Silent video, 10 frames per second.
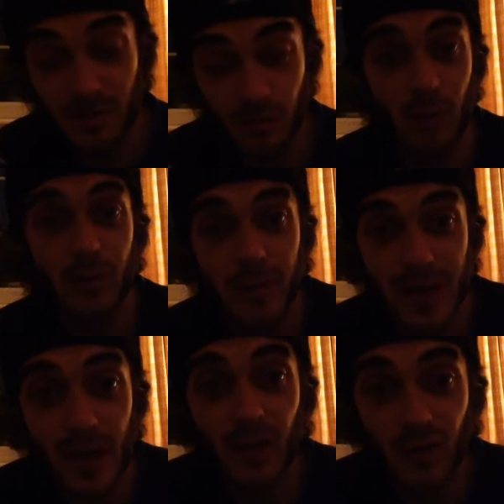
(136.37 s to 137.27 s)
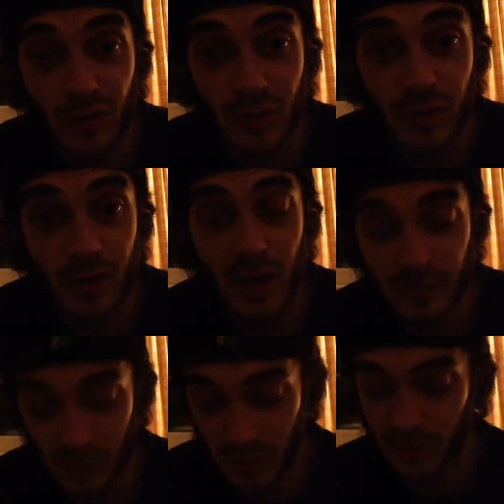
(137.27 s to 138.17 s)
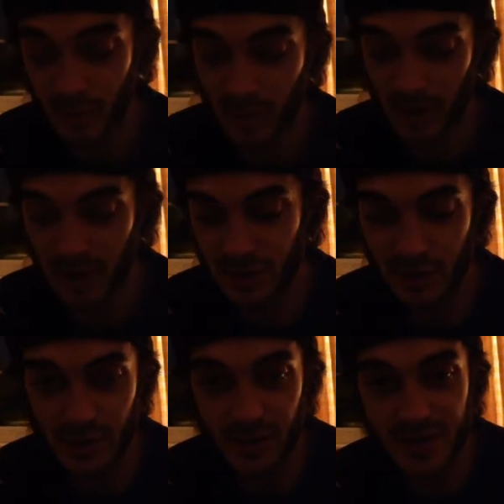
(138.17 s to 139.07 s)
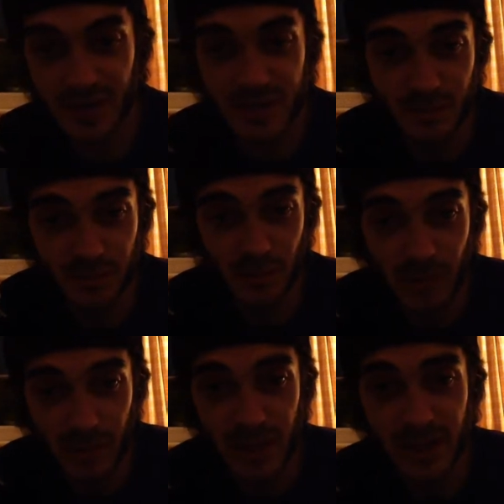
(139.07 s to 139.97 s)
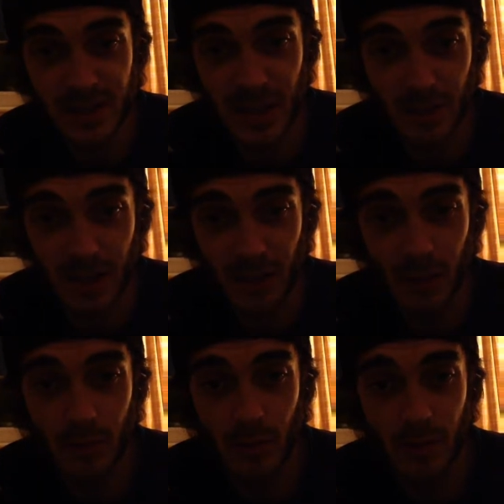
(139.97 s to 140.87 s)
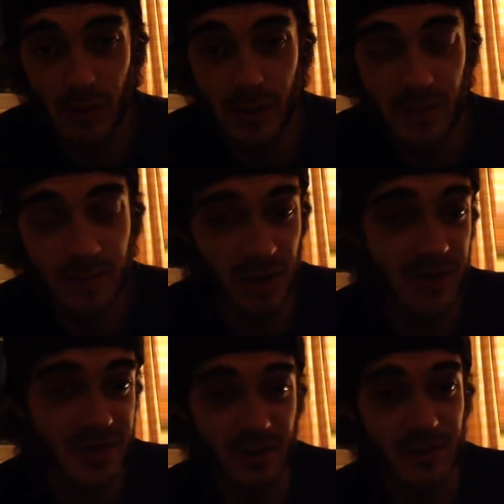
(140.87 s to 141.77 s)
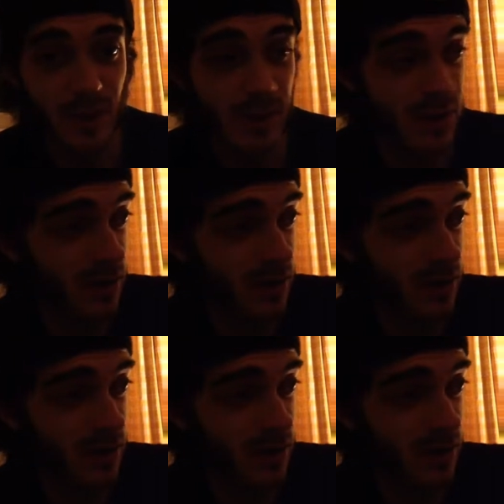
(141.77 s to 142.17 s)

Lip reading: It probably does. Having Widdop at fullback and Dugan in the centres probably makes their backline more dynamic, but at the same time,